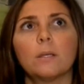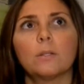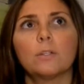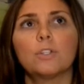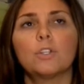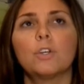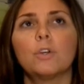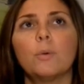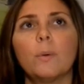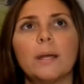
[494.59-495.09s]

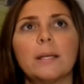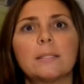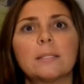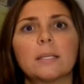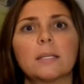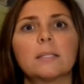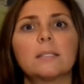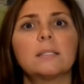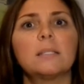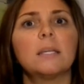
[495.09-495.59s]
2 at
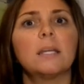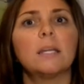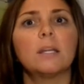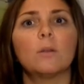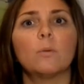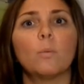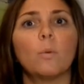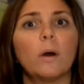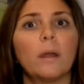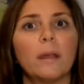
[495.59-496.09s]
16
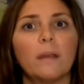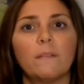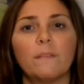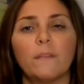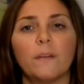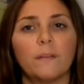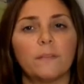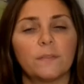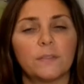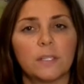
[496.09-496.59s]
and 1 at
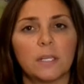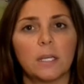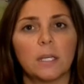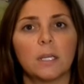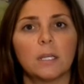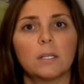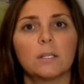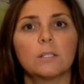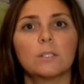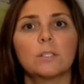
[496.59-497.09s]

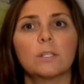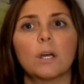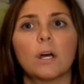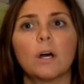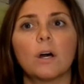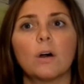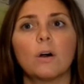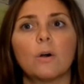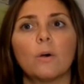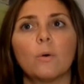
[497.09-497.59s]
15.
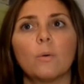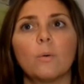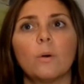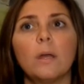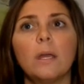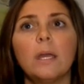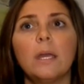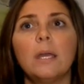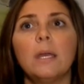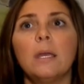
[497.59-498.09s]
So,
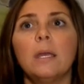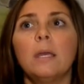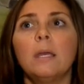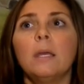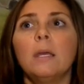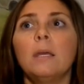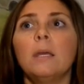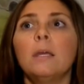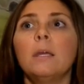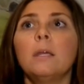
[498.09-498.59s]

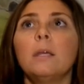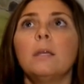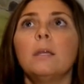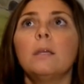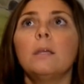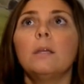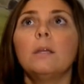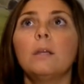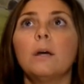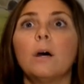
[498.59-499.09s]

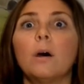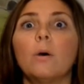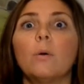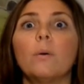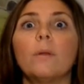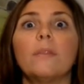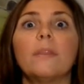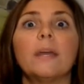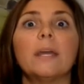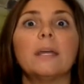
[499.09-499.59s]

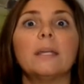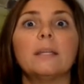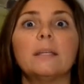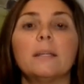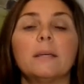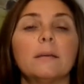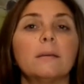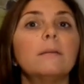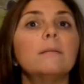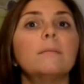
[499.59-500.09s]

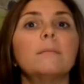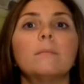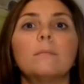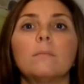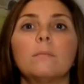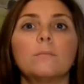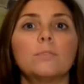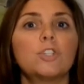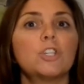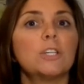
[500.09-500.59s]

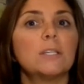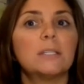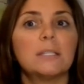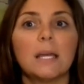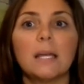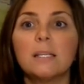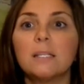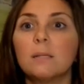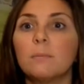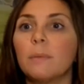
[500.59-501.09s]
she
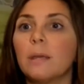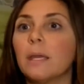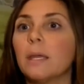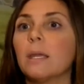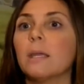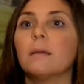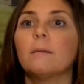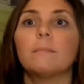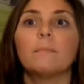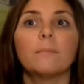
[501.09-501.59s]
said to
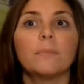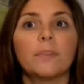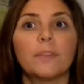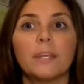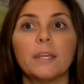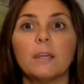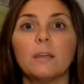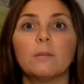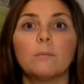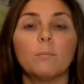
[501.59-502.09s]
me,
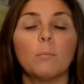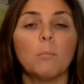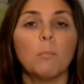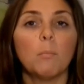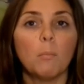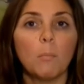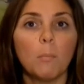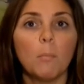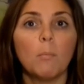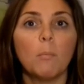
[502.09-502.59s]

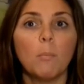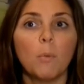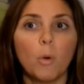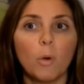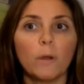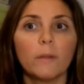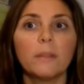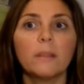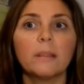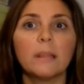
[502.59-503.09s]

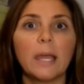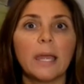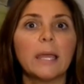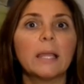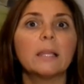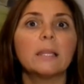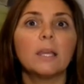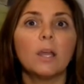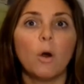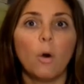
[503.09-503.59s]
more than
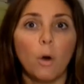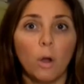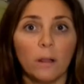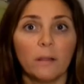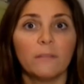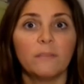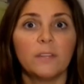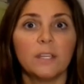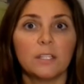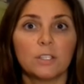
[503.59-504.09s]
likely all
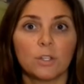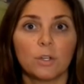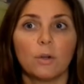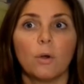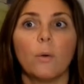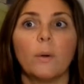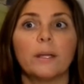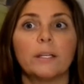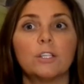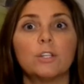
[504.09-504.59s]
of these are
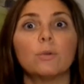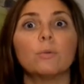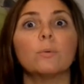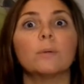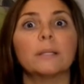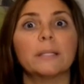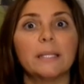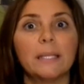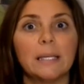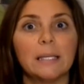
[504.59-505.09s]
going to
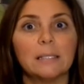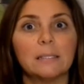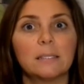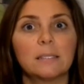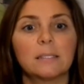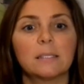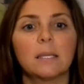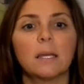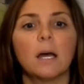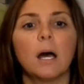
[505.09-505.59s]

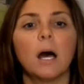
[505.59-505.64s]
release.